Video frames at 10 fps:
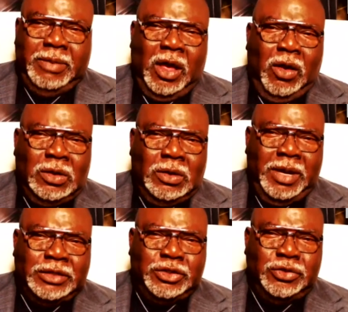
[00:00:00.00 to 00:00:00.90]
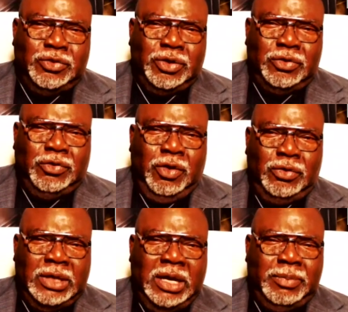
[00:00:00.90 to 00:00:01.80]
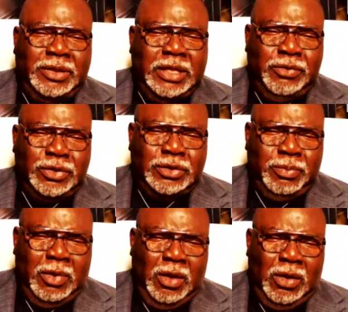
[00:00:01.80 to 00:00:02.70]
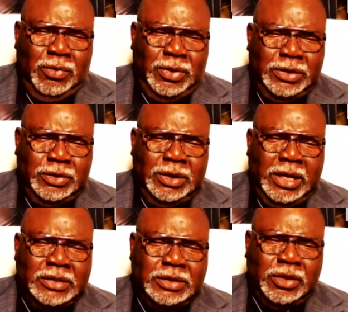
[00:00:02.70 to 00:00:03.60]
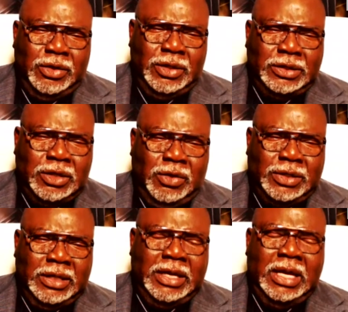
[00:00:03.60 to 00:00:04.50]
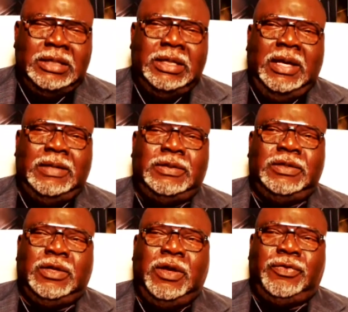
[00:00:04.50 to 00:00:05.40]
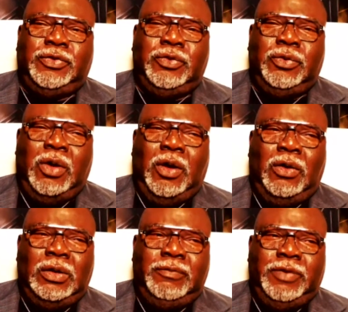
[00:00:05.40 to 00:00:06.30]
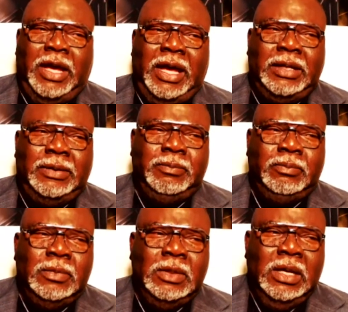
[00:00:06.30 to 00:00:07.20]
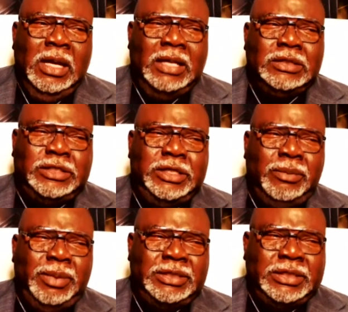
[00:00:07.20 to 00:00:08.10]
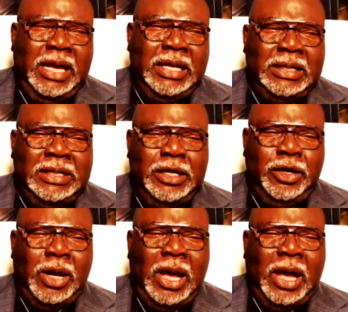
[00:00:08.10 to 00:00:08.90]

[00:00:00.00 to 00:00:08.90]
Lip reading: All of my children are grown now, but they were small when you and I started talking, and to go through all of that and still be standing here.